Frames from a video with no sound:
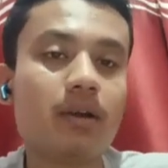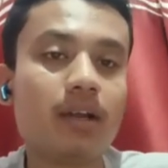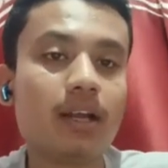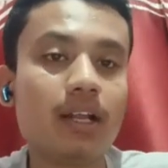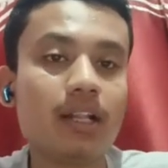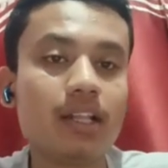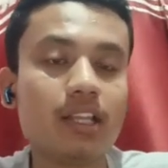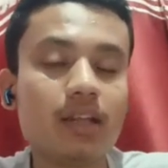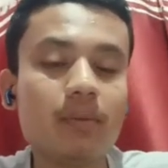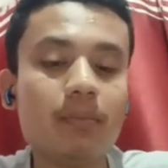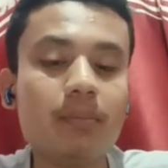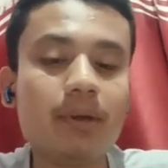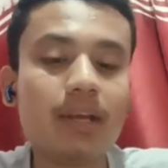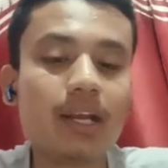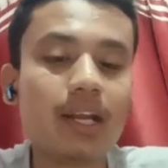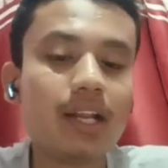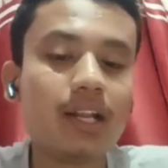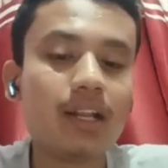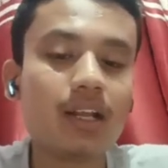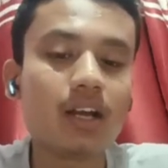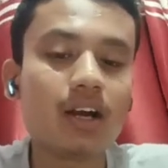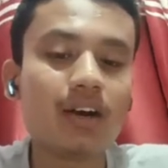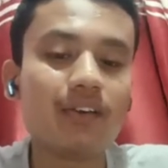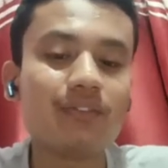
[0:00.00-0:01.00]
in the
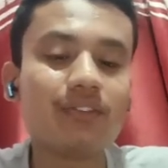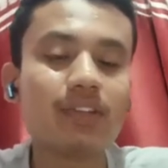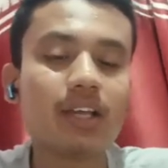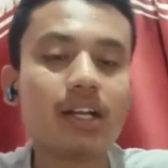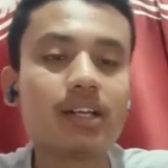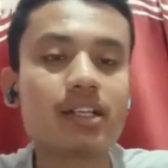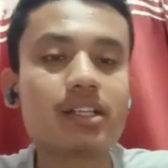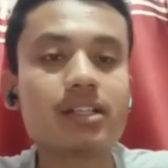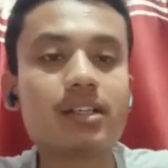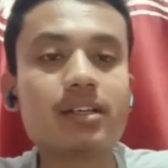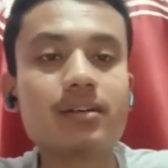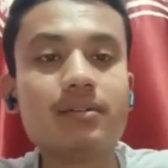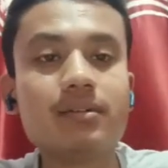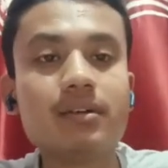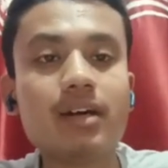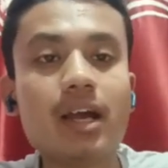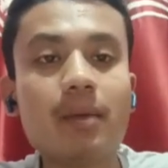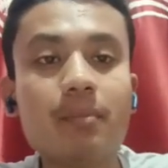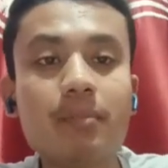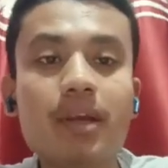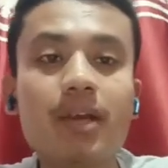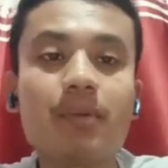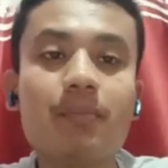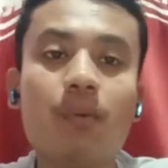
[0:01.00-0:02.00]
beginning of that
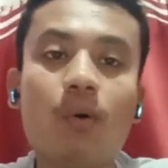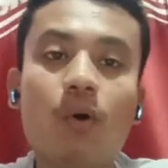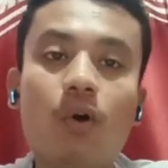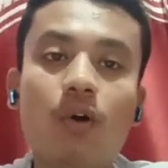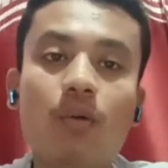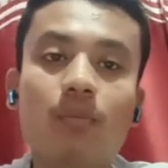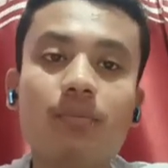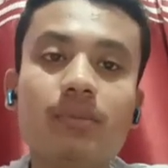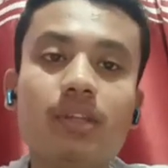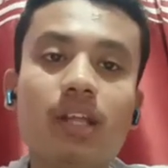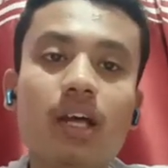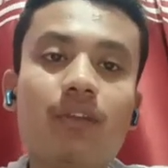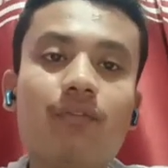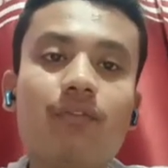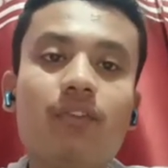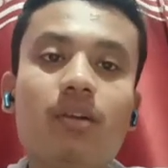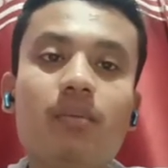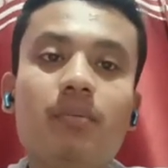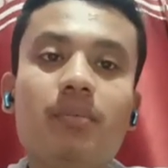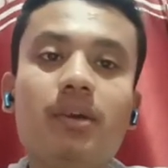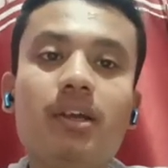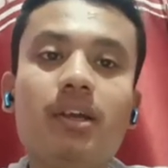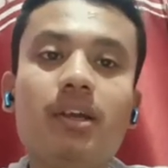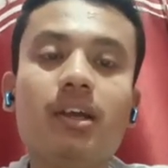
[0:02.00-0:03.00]
epic poem there will
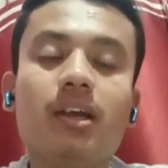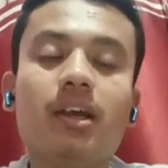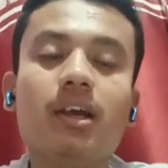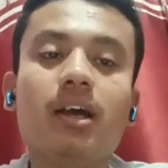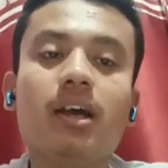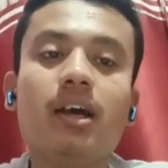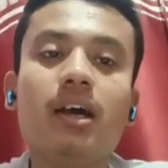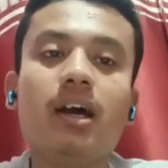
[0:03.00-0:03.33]
be